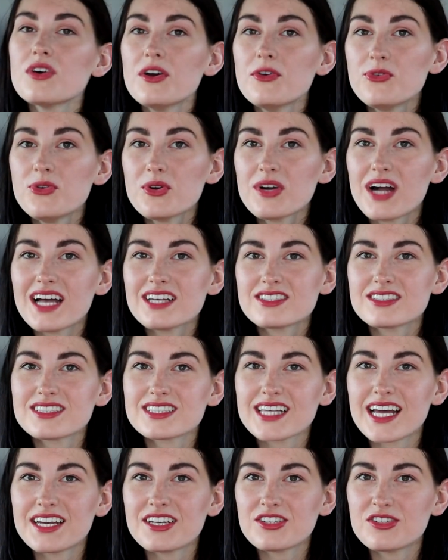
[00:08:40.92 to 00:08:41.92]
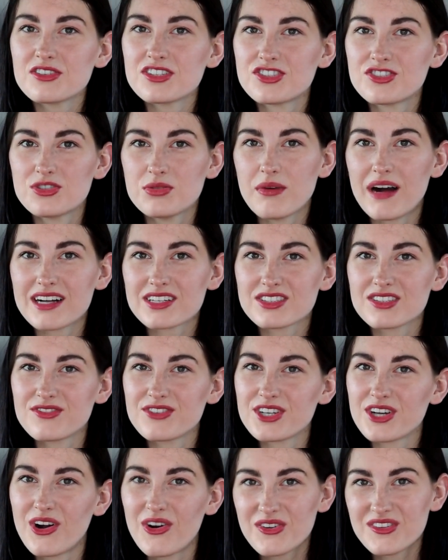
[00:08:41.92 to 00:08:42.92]
if you guys decide to do a shoebox
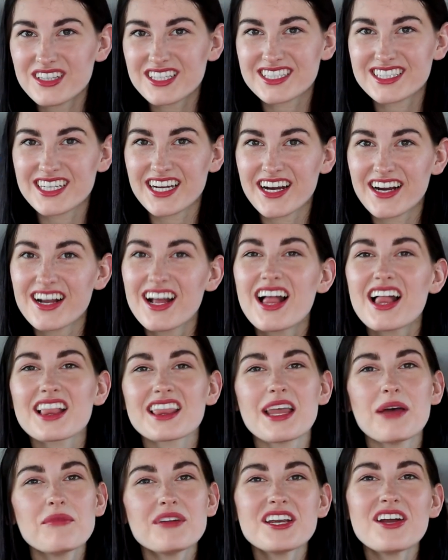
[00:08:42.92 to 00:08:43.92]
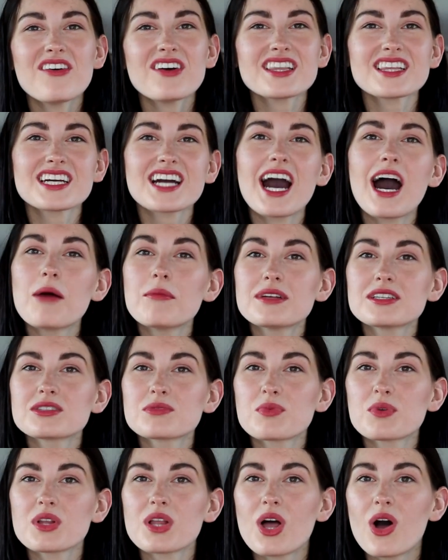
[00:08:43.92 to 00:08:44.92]
of your own this year, let me know in the
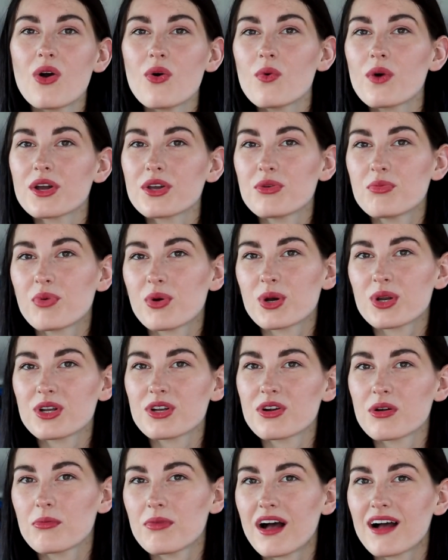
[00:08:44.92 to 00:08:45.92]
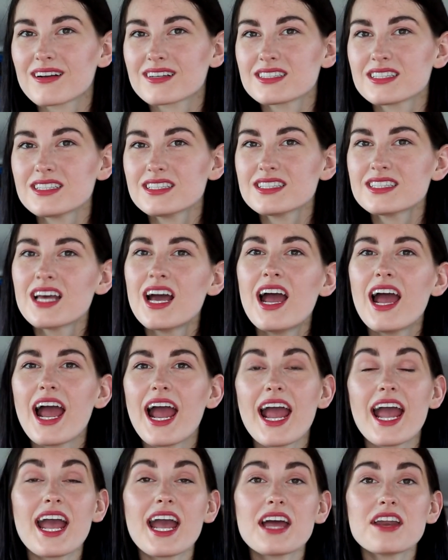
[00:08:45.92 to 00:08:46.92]
comments below what you put in your boxes,
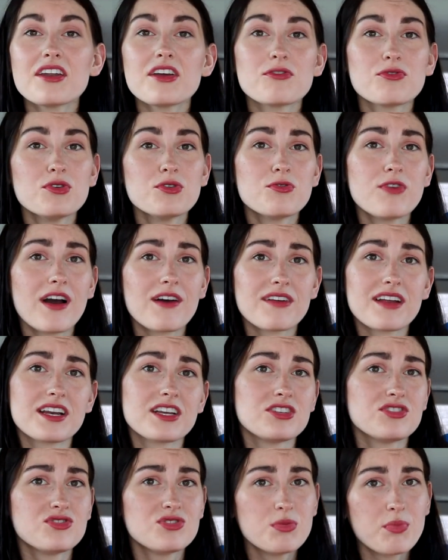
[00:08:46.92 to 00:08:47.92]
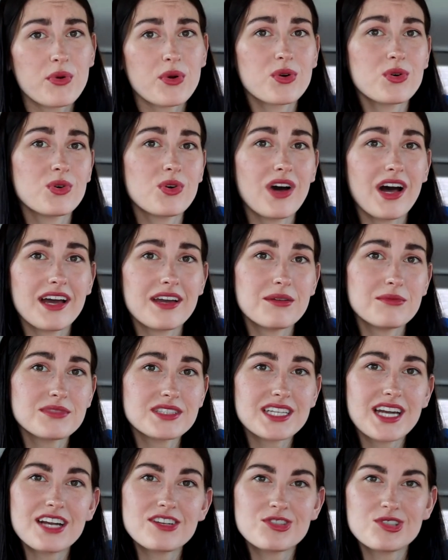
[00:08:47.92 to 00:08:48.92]
and if you found any super cool
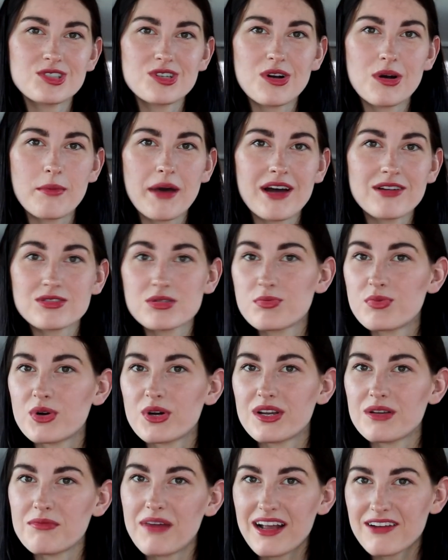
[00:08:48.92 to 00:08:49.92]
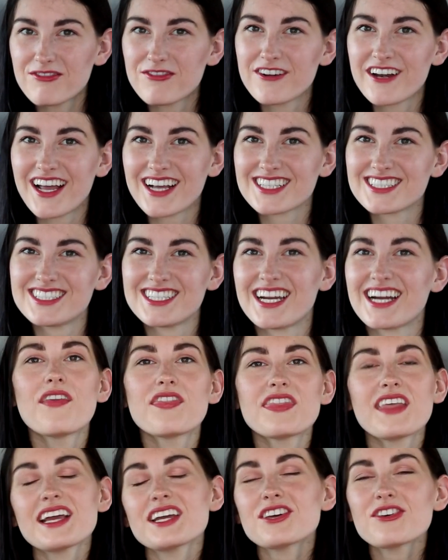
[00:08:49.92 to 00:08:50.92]
items that I should know about to put in mine for next year.
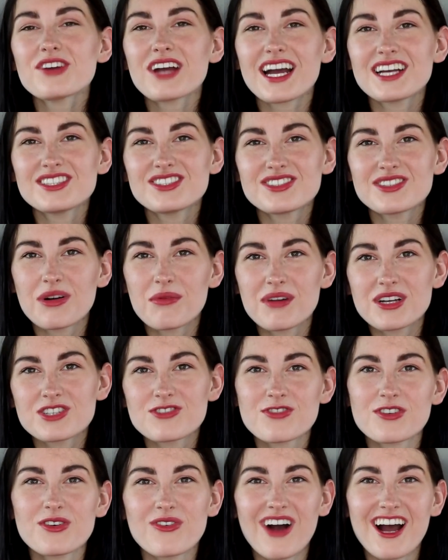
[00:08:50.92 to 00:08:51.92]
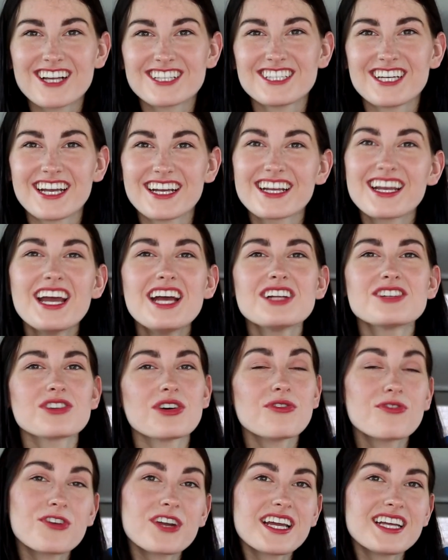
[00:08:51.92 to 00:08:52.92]
Thank you guys so much for watching.
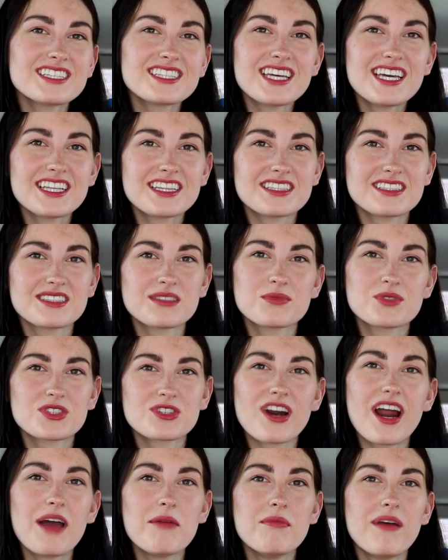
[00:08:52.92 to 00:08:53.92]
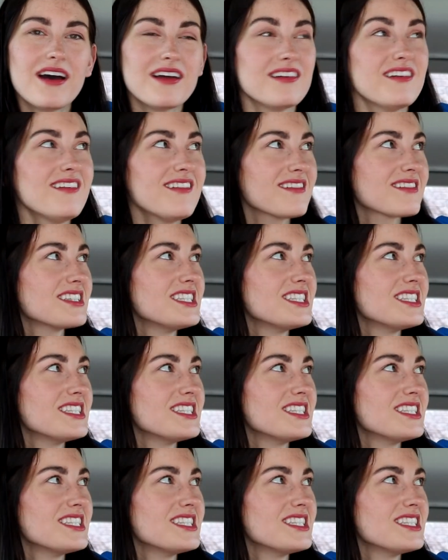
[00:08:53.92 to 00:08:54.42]
Don't forget to hit the subscribe button